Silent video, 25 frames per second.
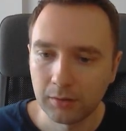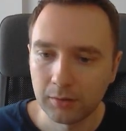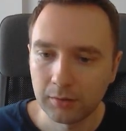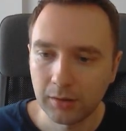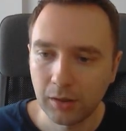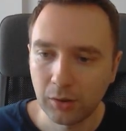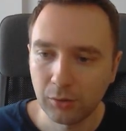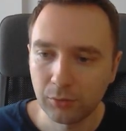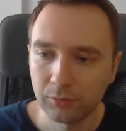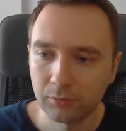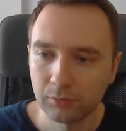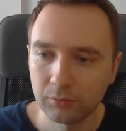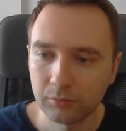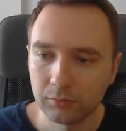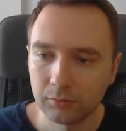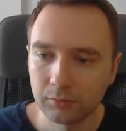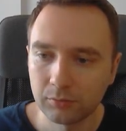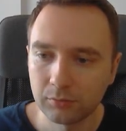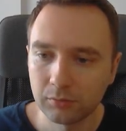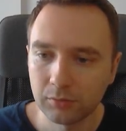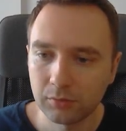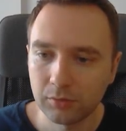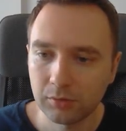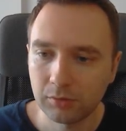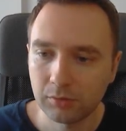Now,
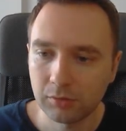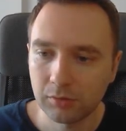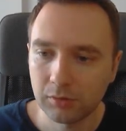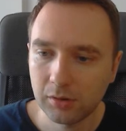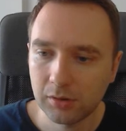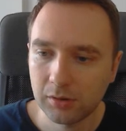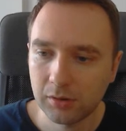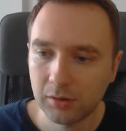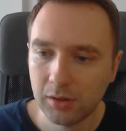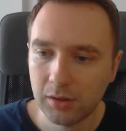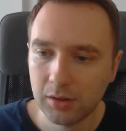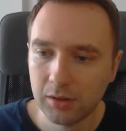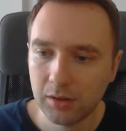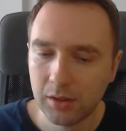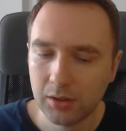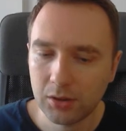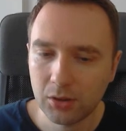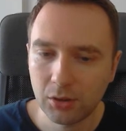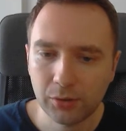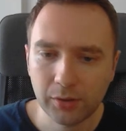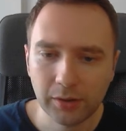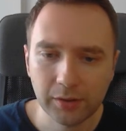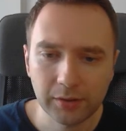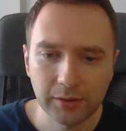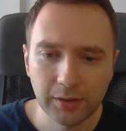let's
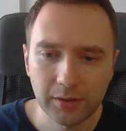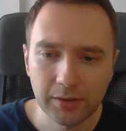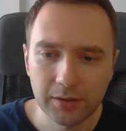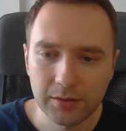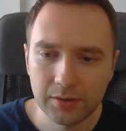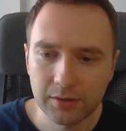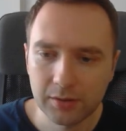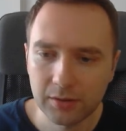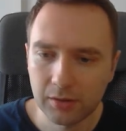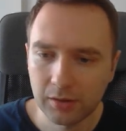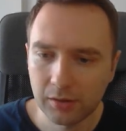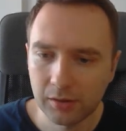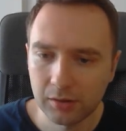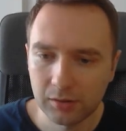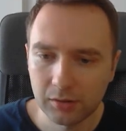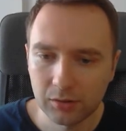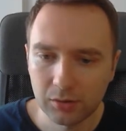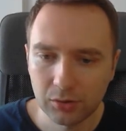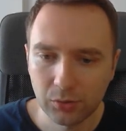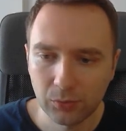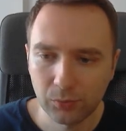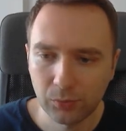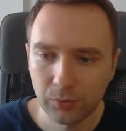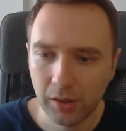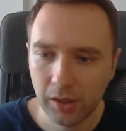look at this.
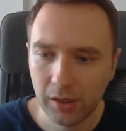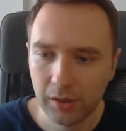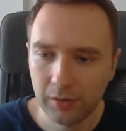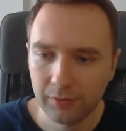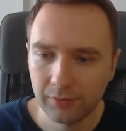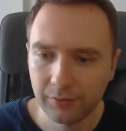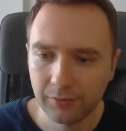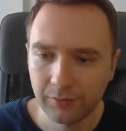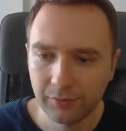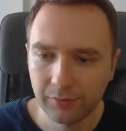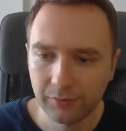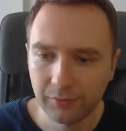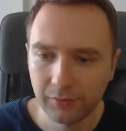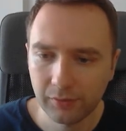So we have